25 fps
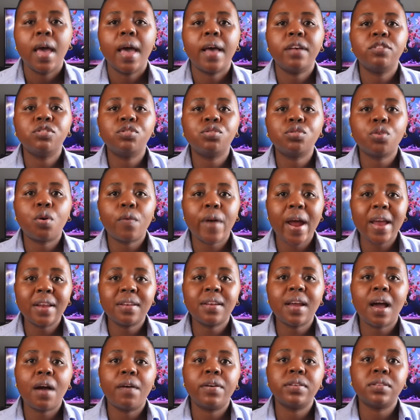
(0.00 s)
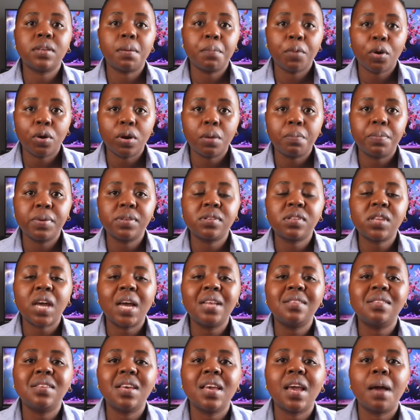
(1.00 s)
And so right now as I'm going to be
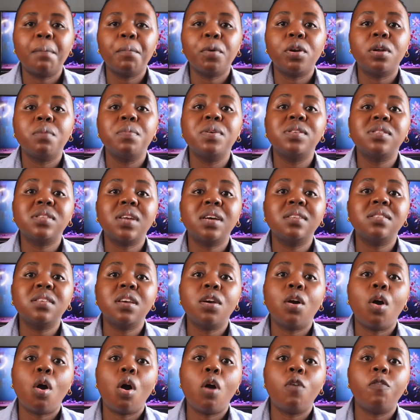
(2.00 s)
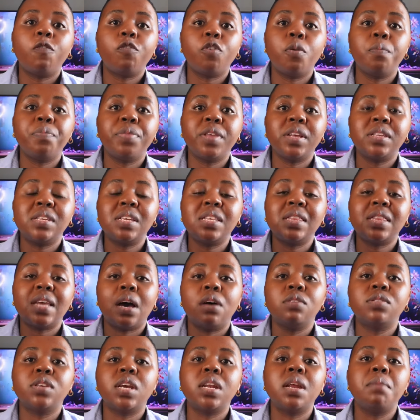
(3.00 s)
starting, I'm going to be starting off from
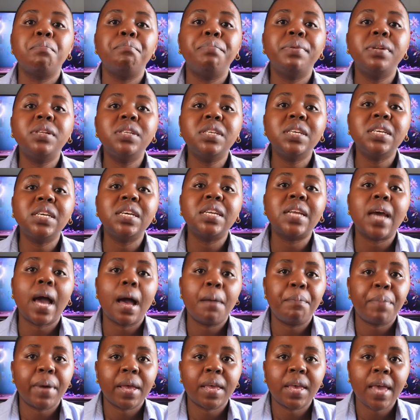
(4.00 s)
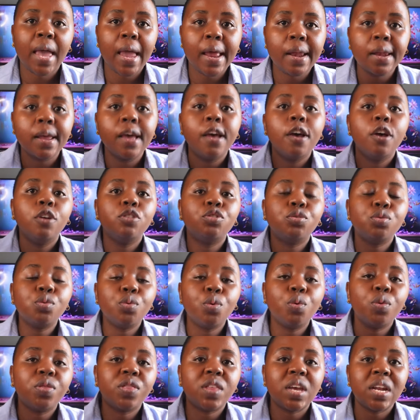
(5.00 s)
13,000 and building it up again
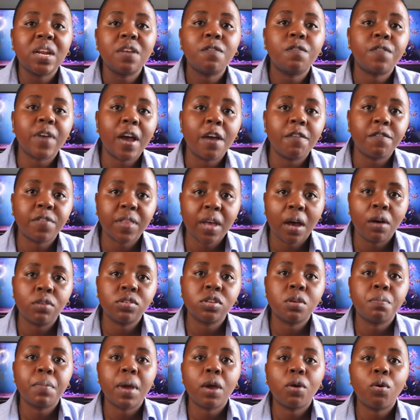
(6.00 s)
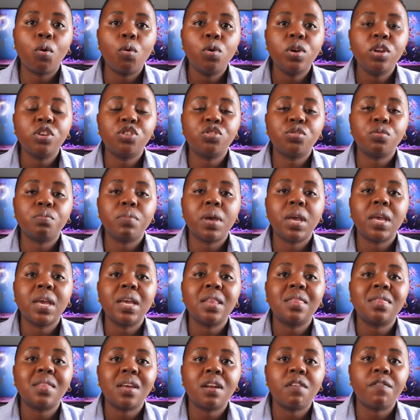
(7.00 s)
to 35,000. My goal is to make
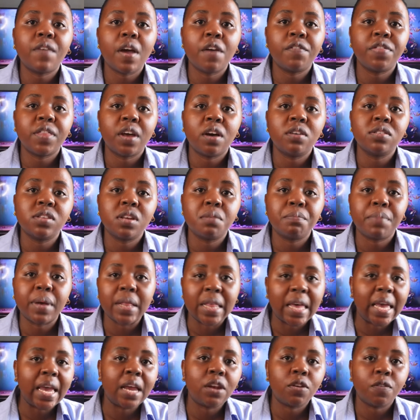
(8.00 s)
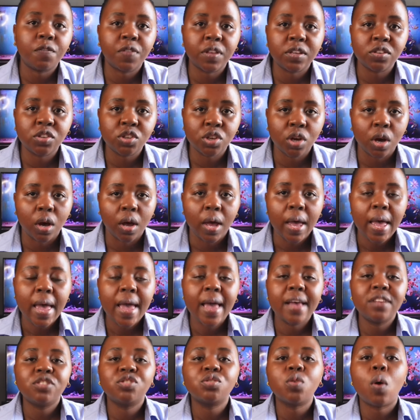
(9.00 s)
it 35,000 by the end of this year.
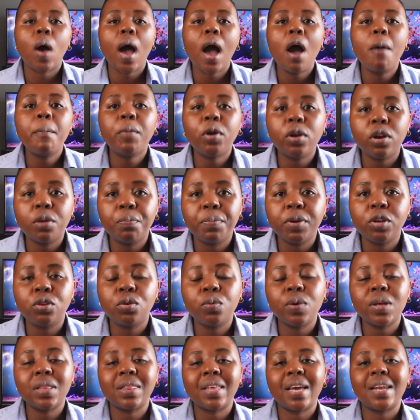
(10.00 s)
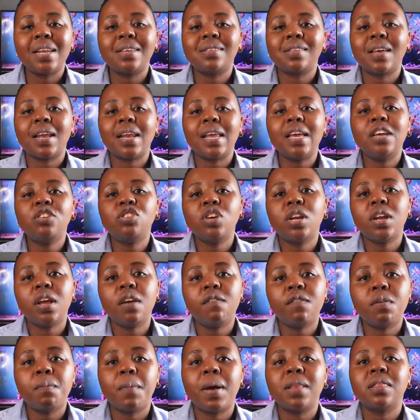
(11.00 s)
And so how I'm going to be doing that is that each and
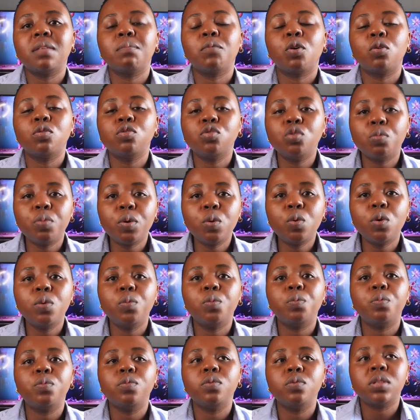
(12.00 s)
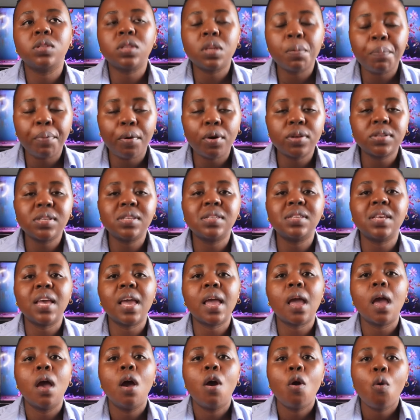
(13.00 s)
every month I'm going to be
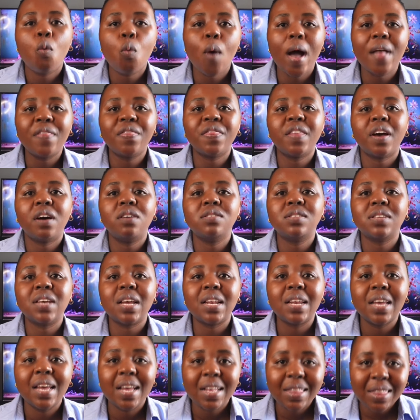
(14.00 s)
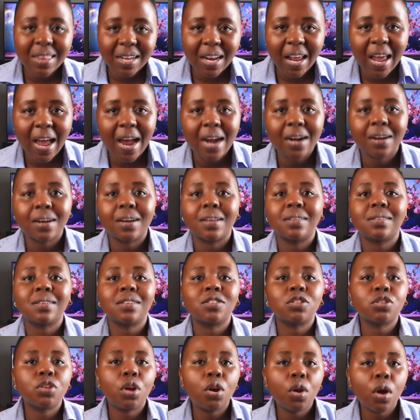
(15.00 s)
depositing 1,300.
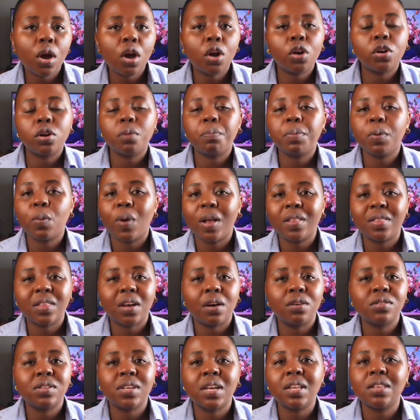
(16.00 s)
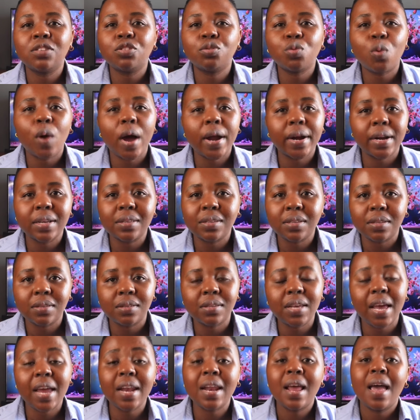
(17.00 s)
It's no longer going to be
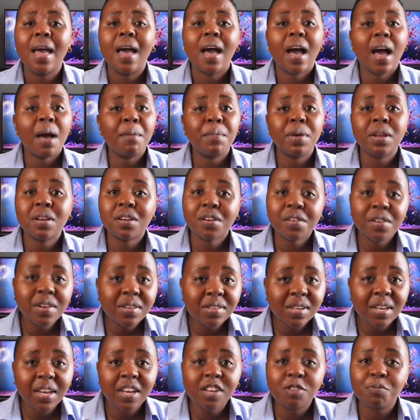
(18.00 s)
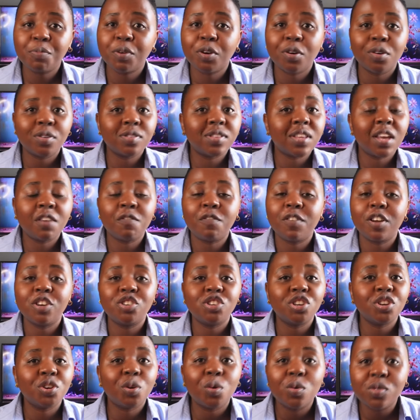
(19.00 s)
1,210. I'm increasing it because the
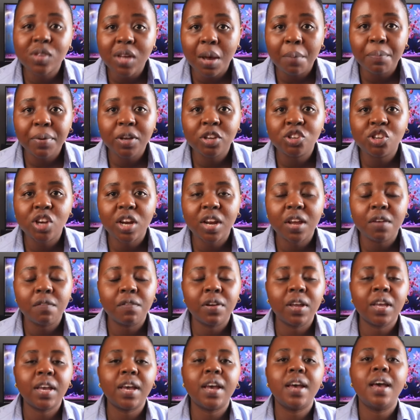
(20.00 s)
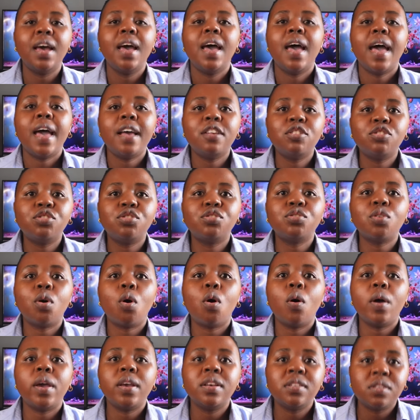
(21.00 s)
inflation goes up each and every year, and
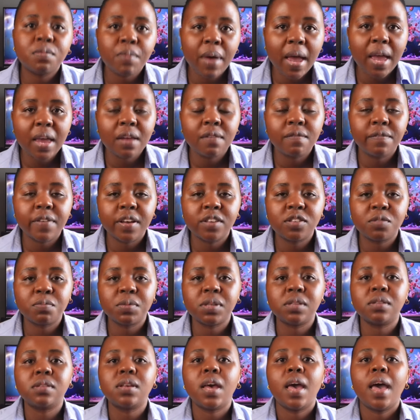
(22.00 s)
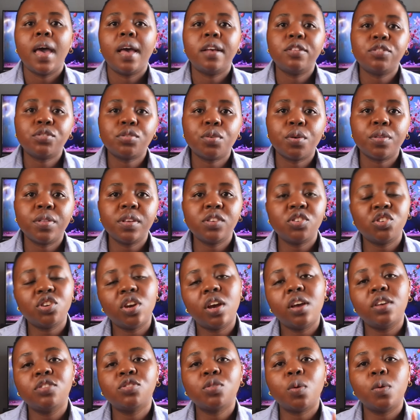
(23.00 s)
so is my investments. And so this
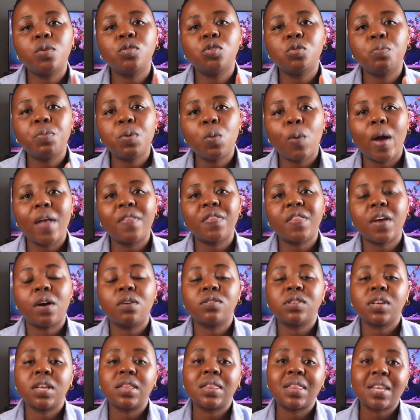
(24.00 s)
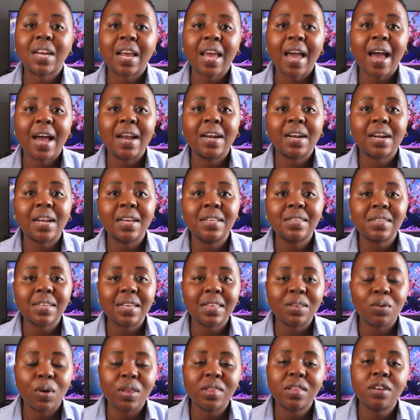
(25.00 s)
year is going to be 1,300,
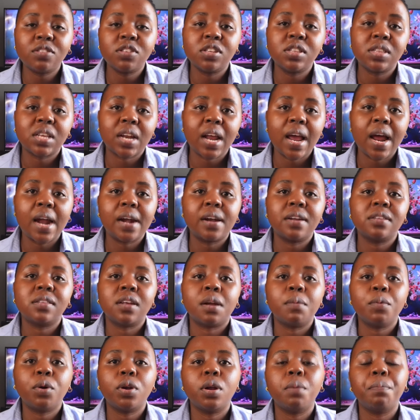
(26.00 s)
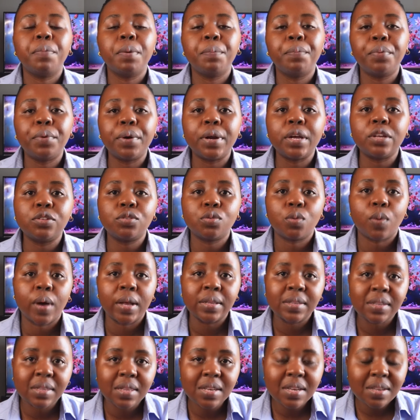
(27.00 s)
the 1,300 that I'm going to be putting
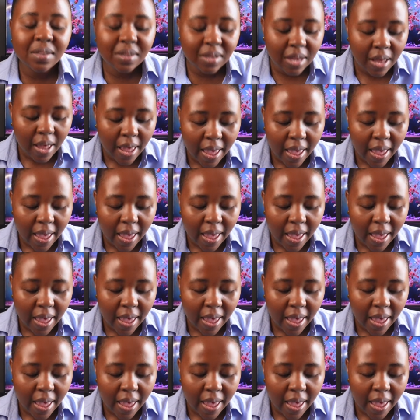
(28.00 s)
towards this.